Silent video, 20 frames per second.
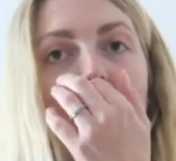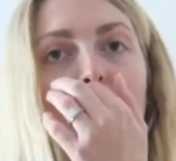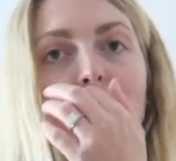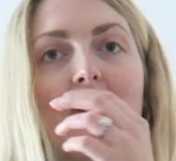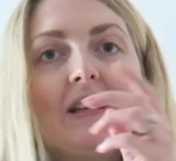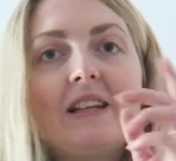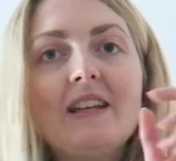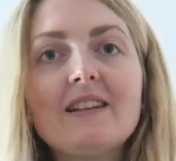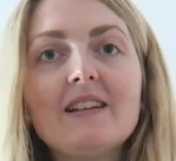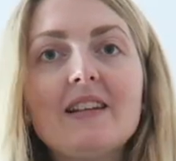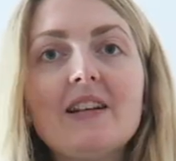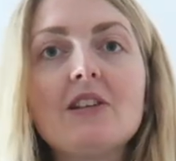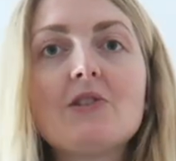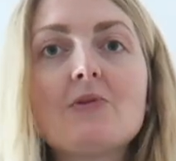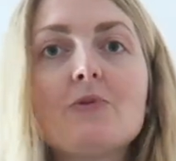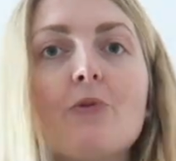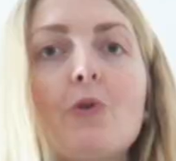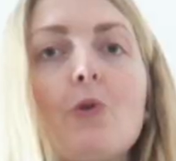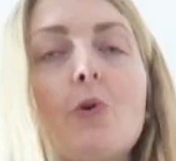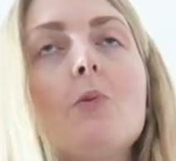what we did in
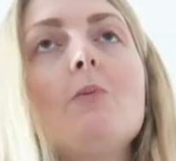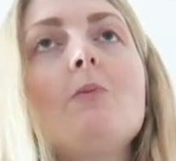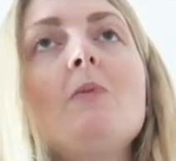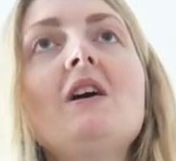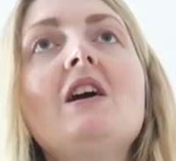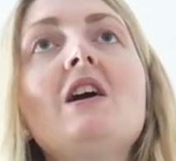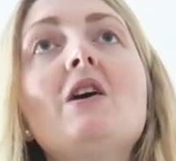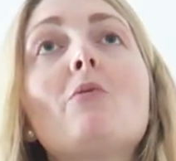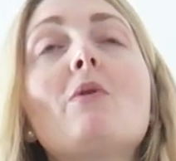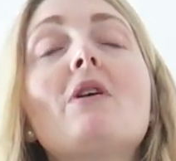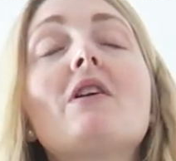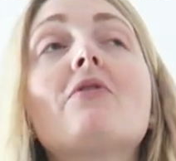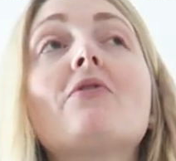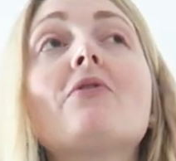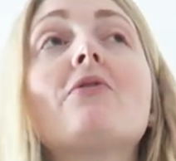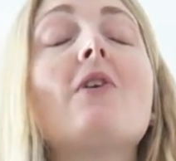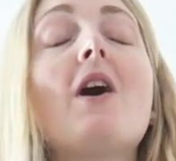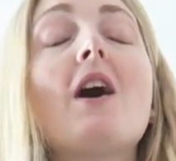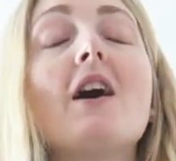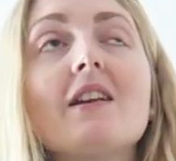his room. We
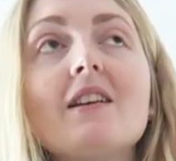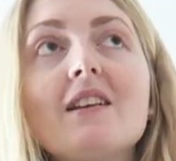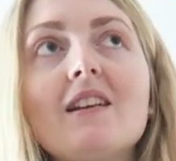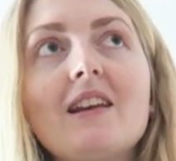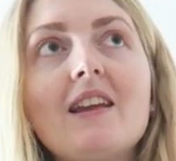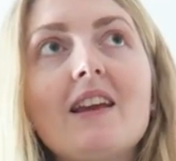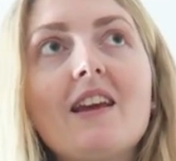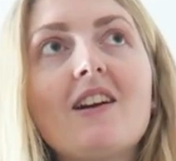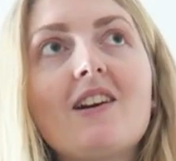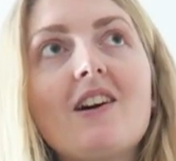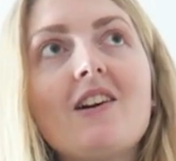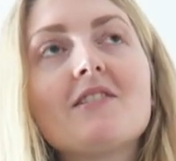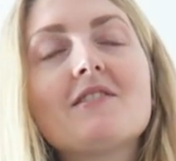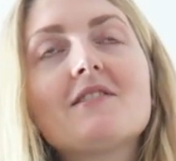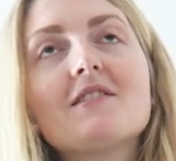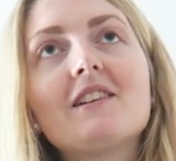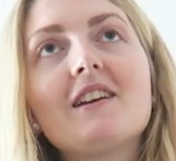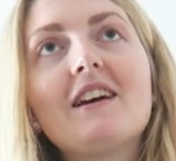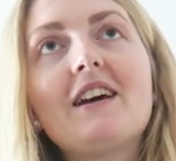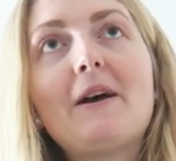finally
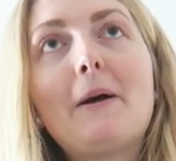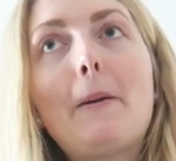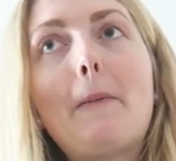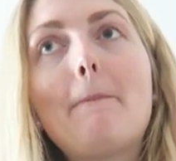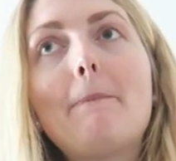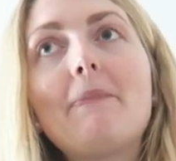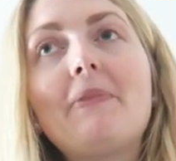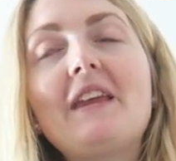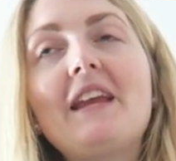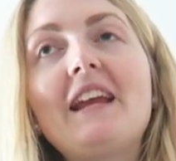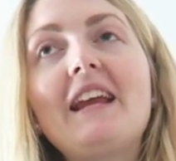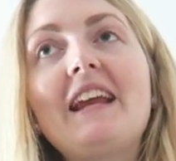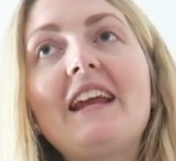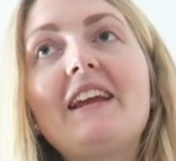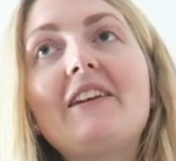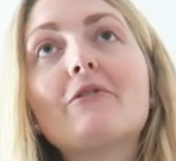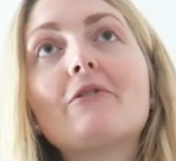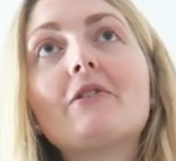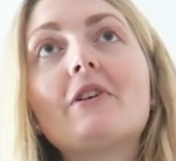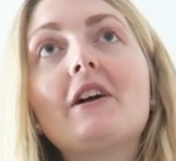got
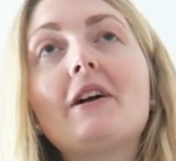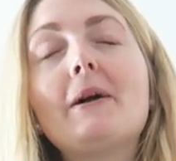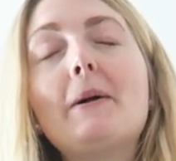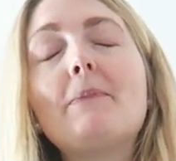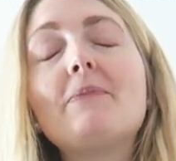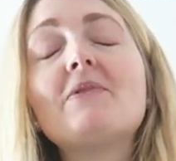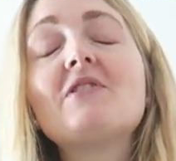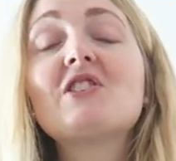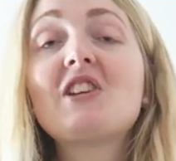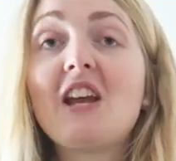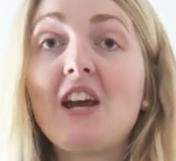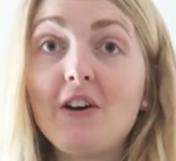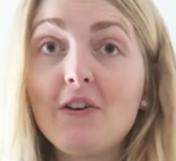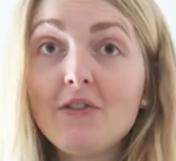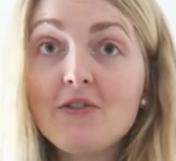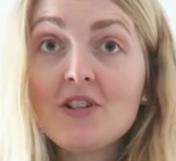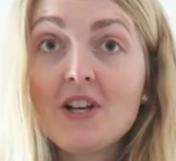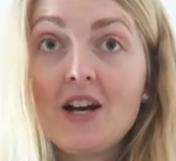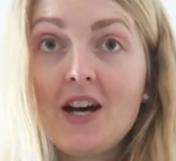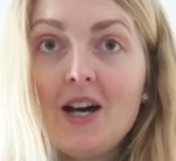the
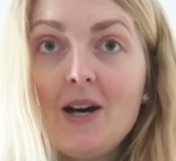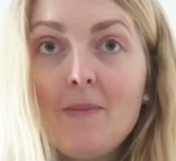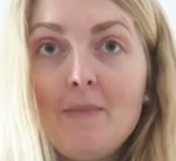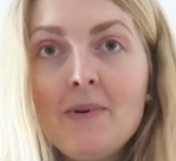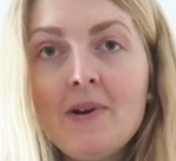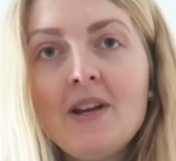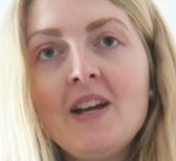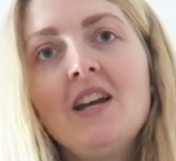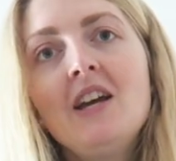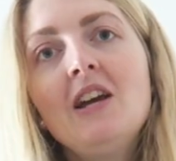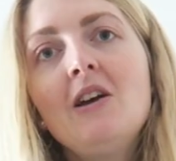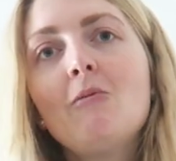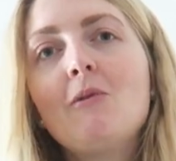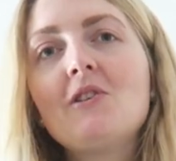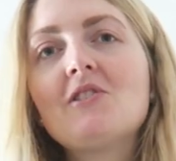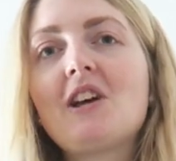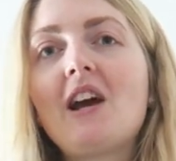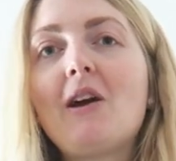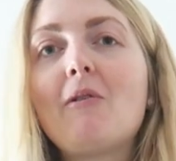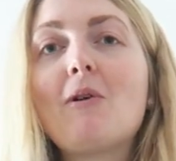shelves up,
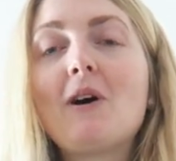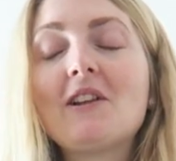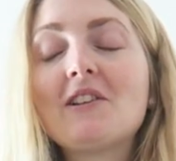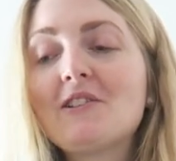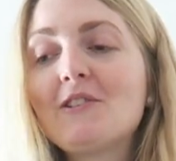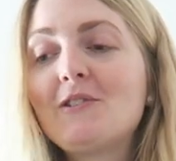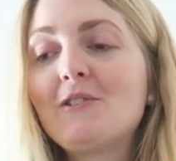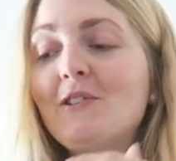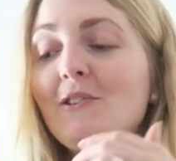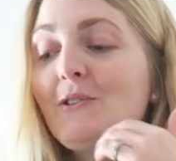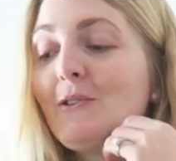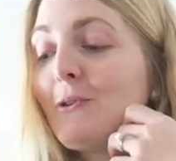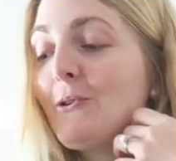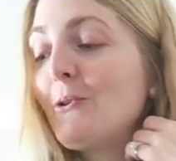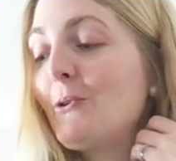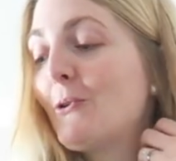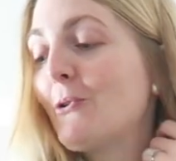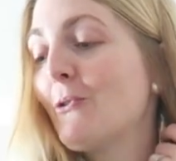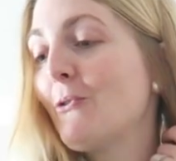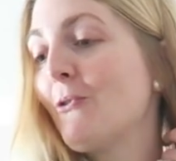which I wanted
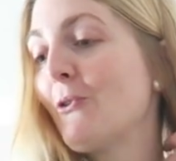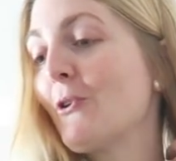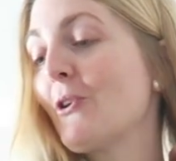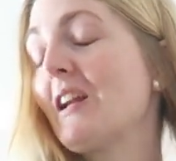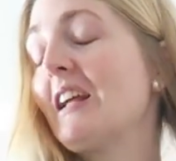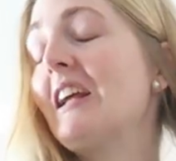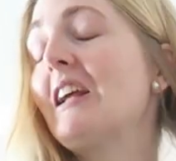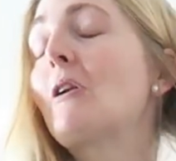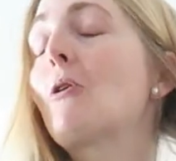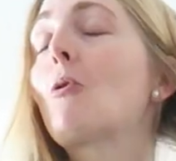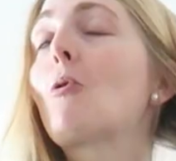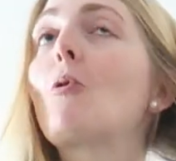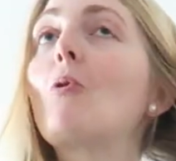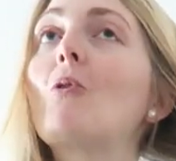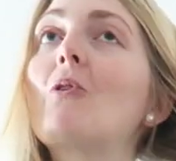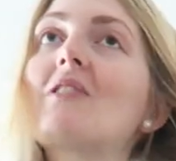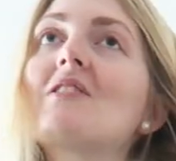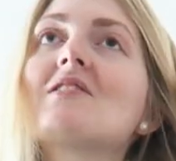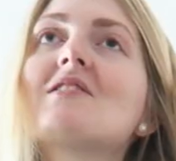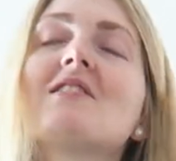to do for the
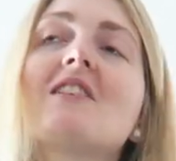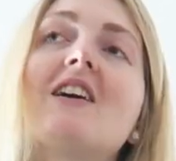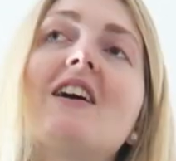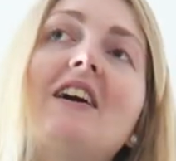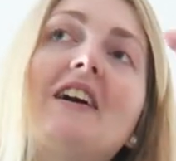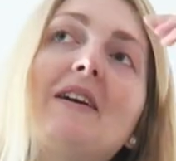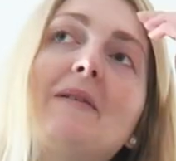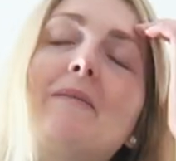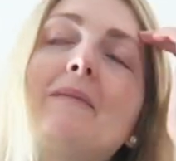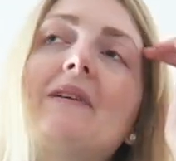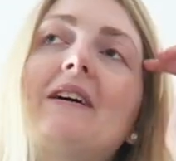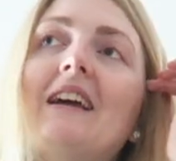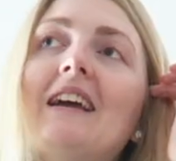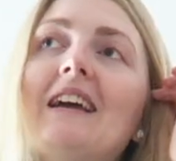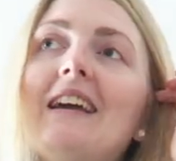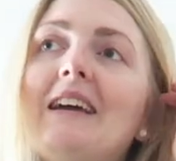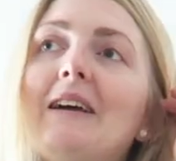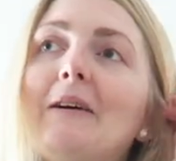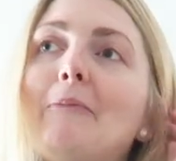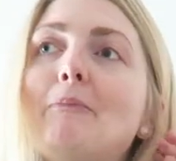longest time,
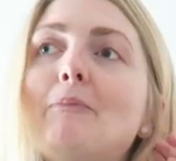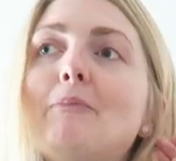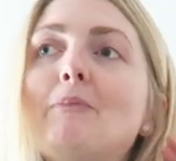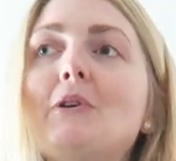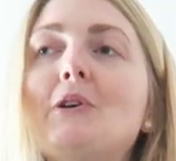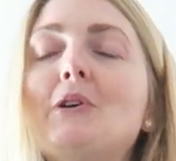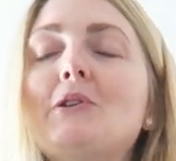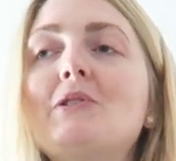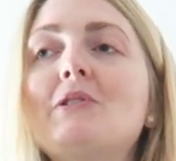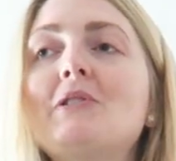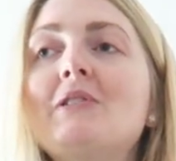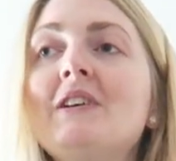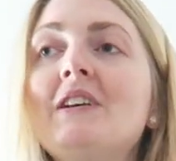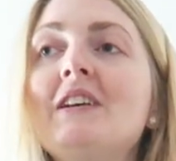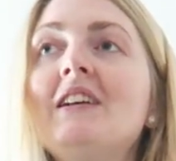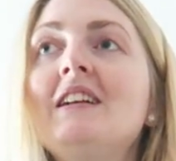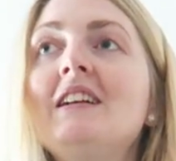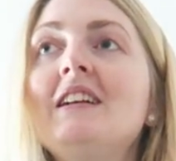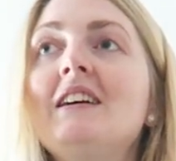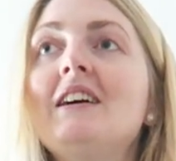but
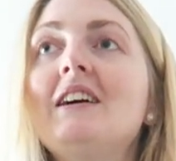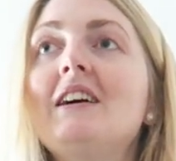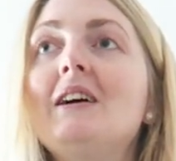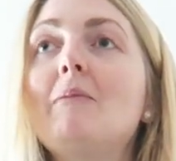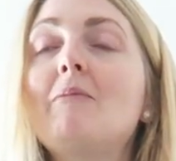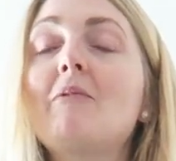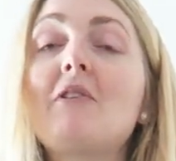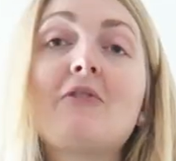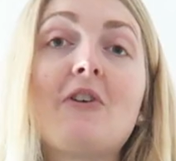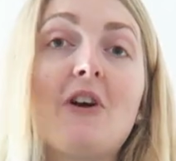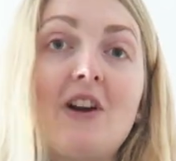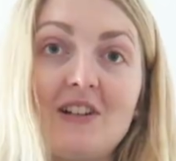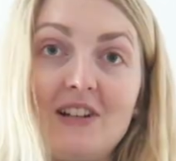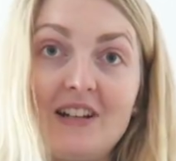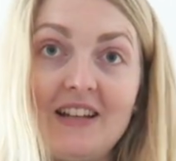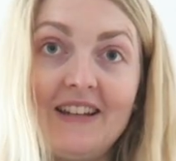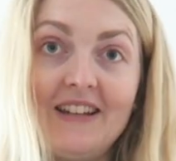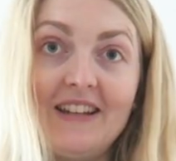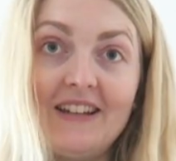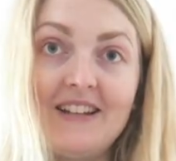we
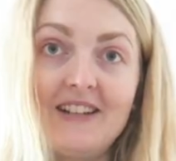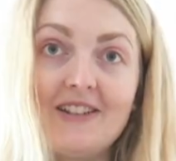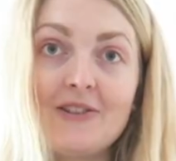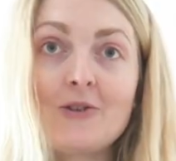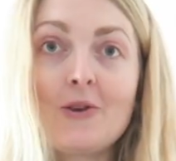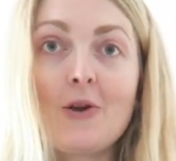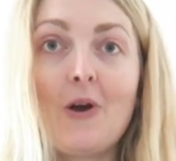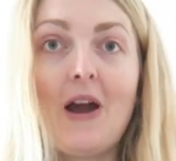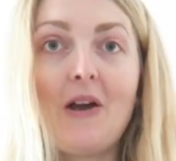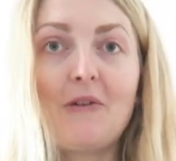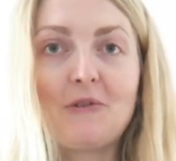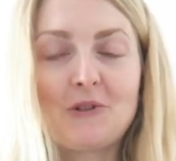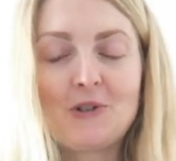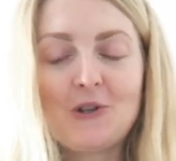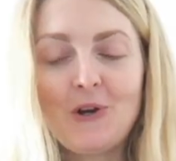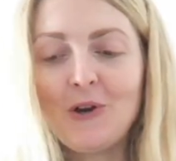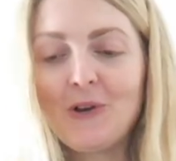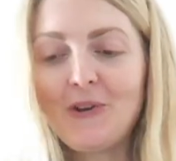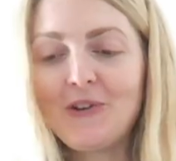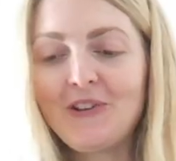finally did it. So I will
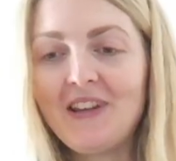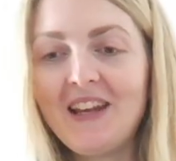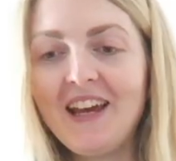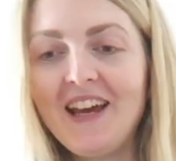show you